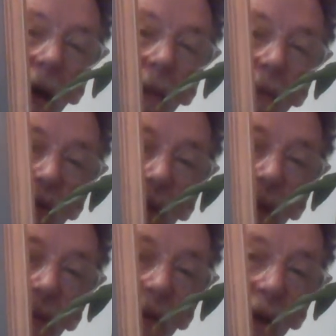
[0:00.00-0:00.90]
She
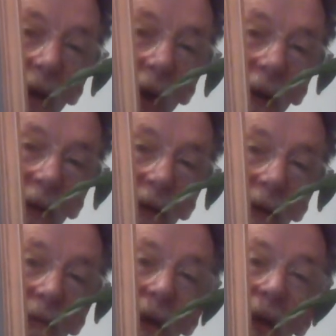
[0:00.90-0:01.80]
lived on Long Island,
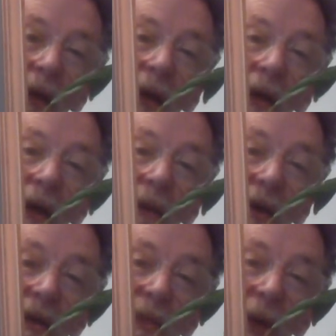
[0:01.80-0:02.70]
and I'm
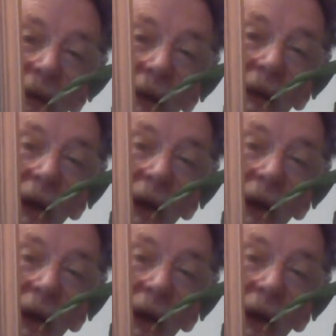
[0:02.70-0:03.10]
expecting,